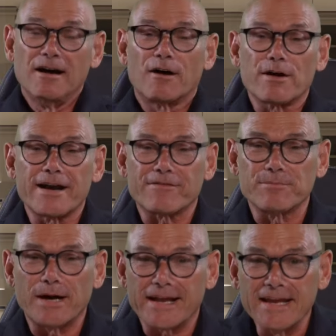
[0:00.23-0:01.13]
All right,
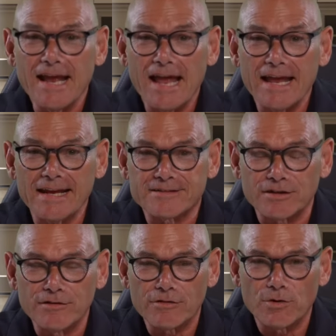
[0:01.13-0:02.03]
everybody, it's
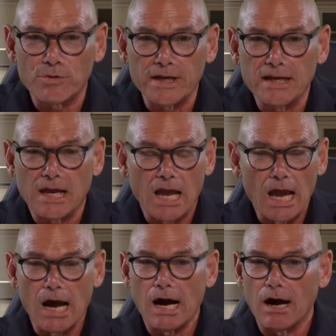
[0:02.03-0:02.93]
another week,
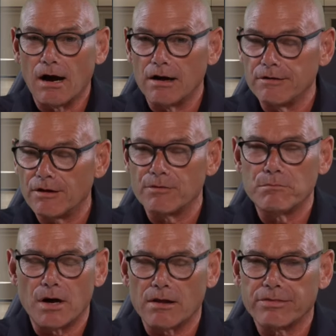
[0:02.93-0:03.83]
another
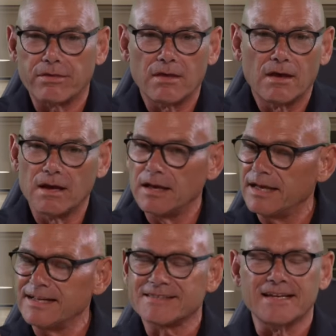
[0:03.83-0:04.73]
month.
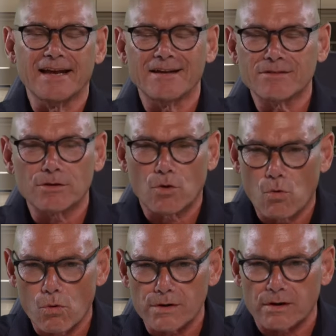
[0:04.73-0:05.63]
It's the end of the
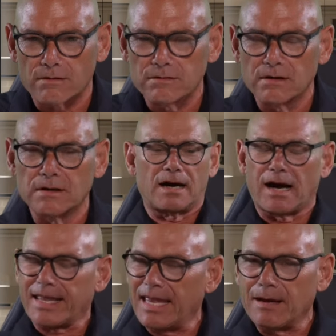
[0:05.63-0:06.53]
quarter.
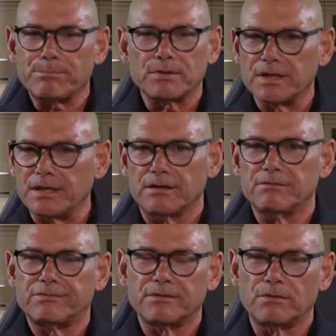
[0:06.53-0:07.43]
I can't
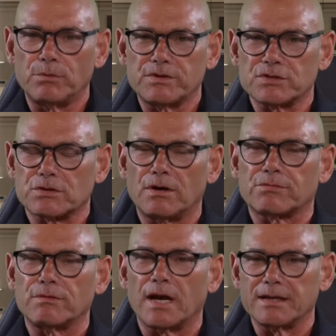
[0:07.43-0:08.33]
believe we just gone
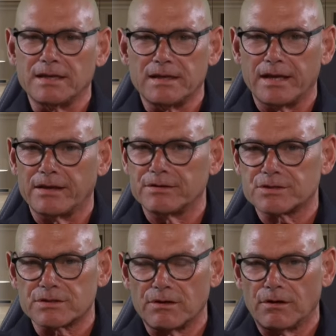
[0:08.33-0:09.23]
through 90
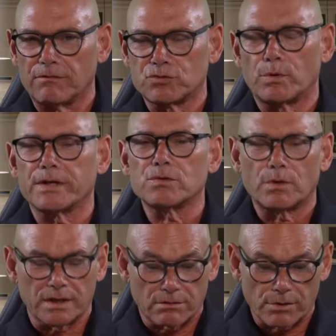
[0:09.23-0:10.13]
days of
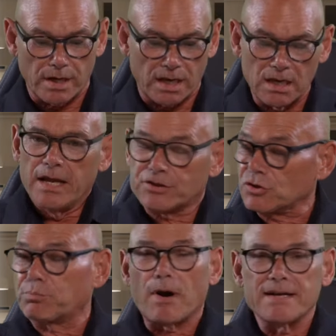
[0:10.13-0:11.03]
2023. It
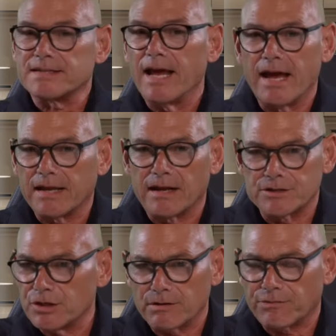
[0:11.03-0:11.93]
surprised the heck out of
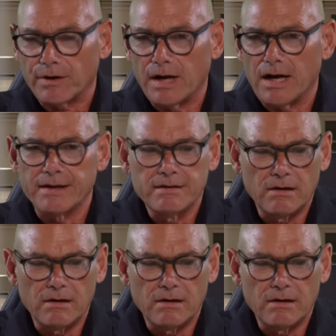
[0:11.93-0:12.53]
Jennifer and I.